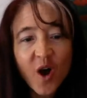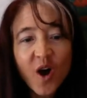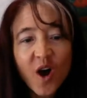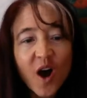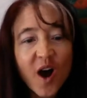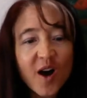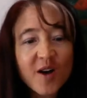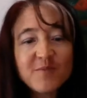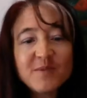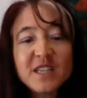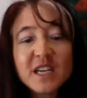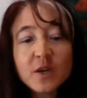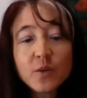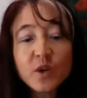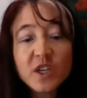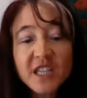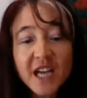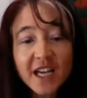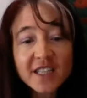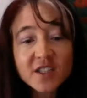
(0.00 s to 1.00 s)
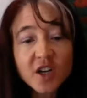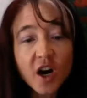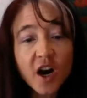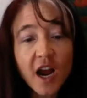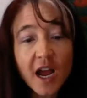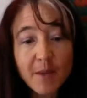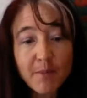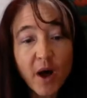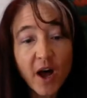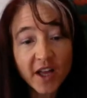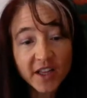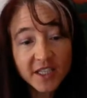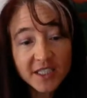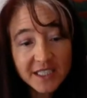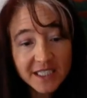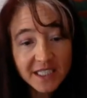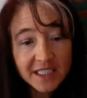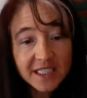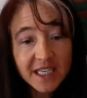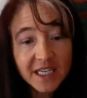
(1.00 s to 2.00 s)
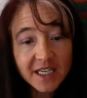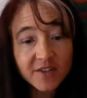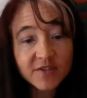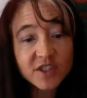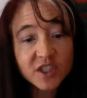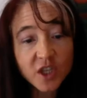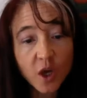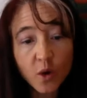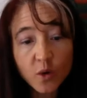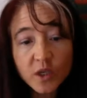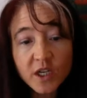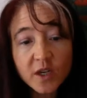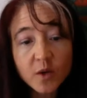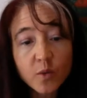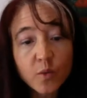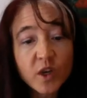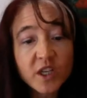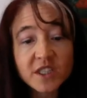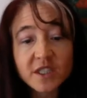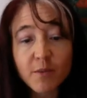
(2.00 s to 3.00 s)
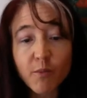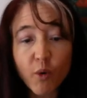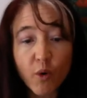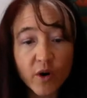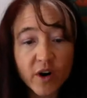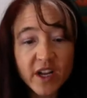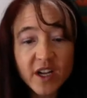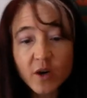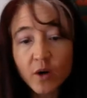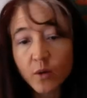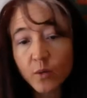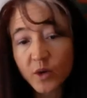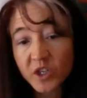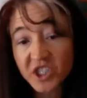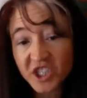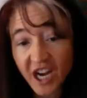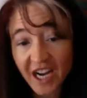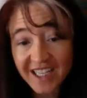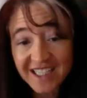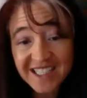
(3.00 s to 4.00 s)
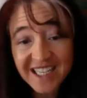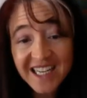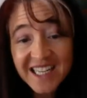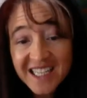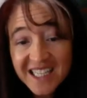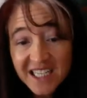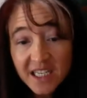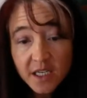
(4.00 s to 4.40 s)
Um, did we test our hypothesis? And if so, did we support it or reject it?